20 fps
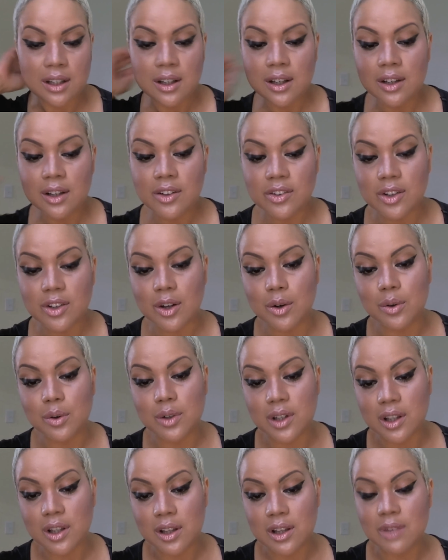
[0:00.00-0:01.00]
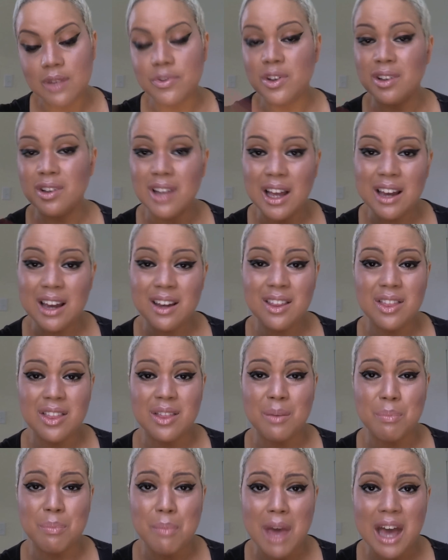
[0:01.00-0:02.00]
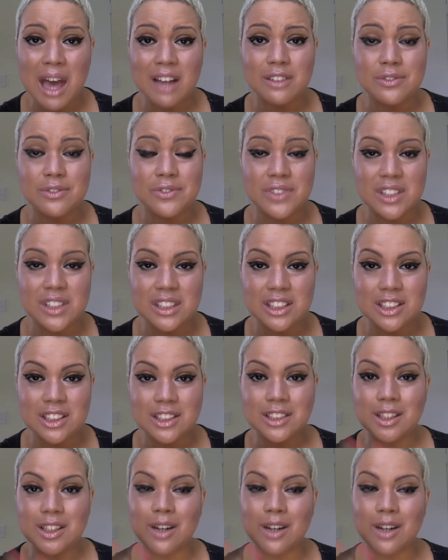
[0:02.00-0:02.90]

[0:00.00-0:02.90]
So if you like the matte finish,